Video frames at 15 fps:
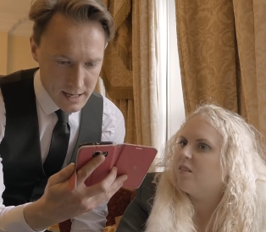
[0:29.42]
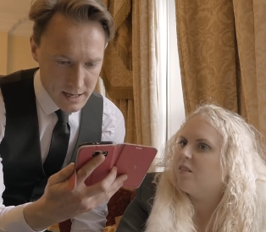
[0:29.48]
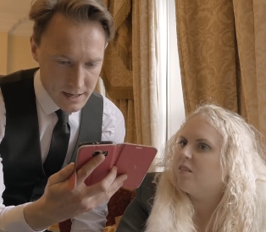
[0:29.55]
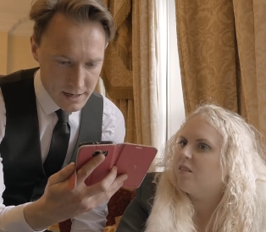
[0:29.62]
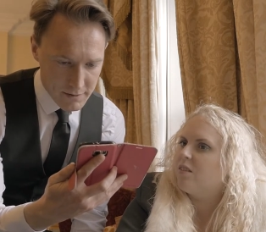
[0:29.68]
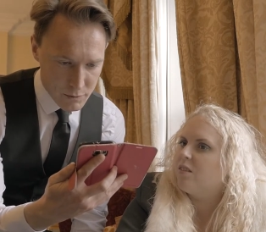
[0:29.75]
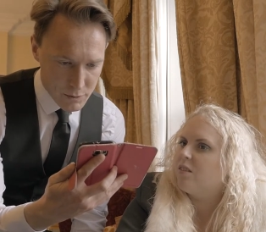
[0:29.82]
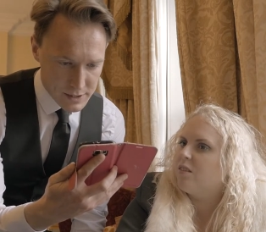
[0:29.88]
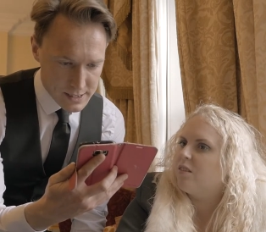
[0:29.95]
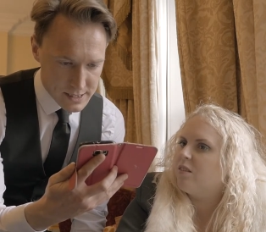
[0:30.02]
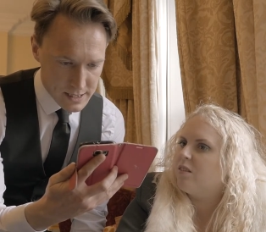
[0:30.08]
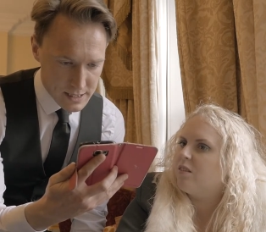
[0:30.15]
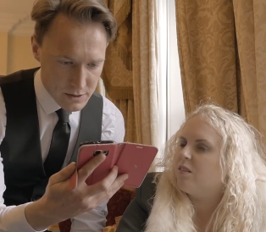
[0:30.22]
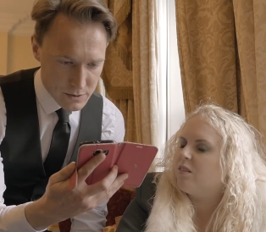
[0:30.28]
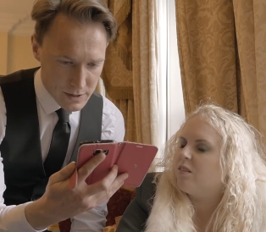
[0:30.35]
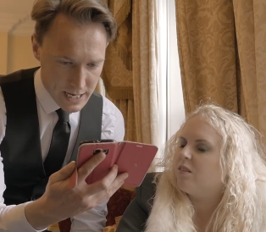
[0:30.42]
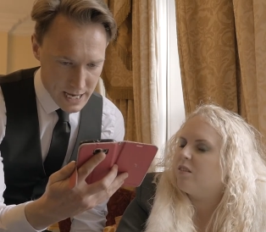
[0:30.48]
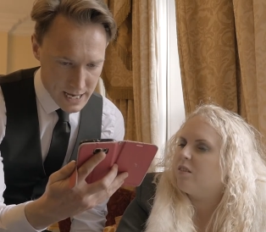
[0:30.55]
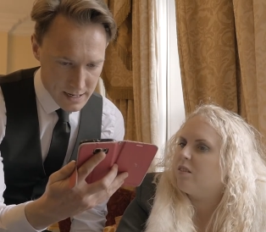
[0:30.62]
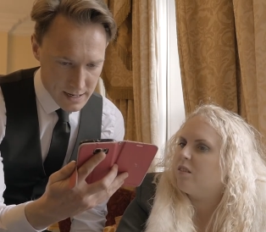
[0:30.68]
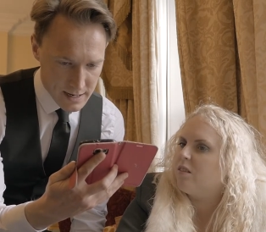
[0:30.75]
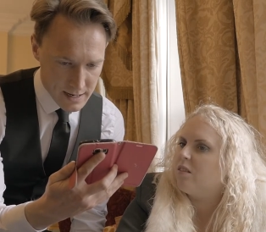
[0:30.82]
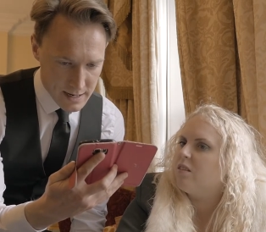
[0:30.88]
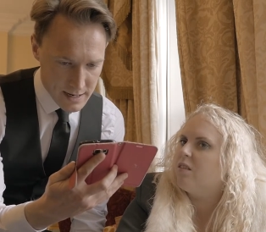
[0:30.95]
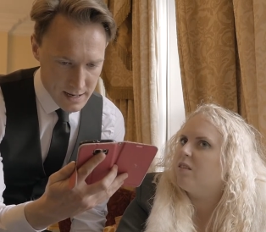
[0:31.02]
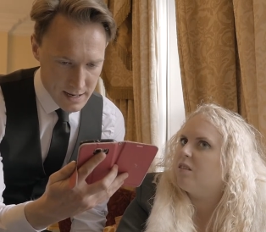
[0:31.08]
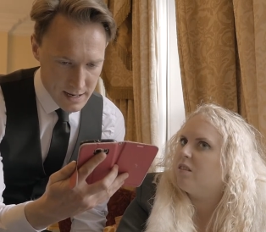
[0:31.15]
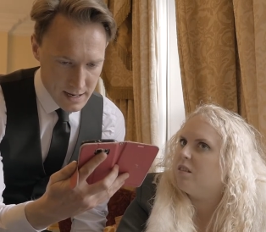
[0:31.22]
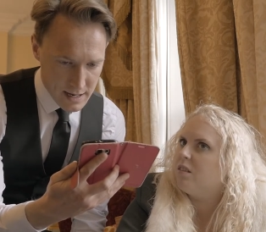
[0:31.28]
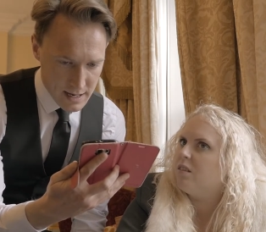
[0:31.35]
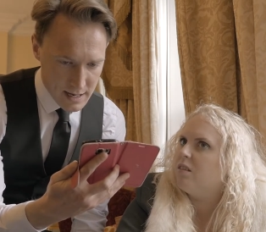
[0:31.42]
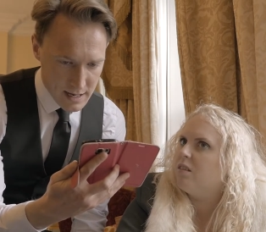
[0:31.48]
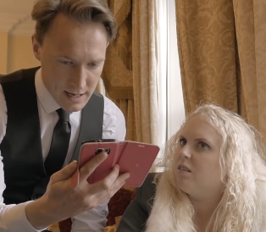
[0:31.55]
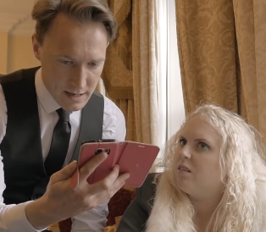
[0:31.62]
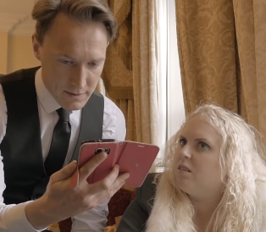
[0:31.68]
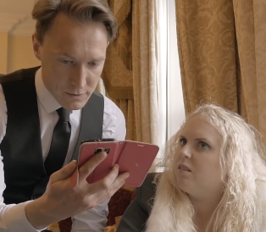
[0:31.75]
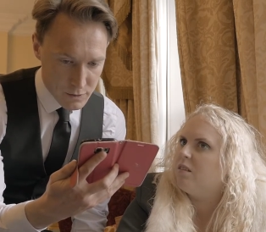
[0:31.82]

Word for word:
Speaker 1: I never want to see you again. If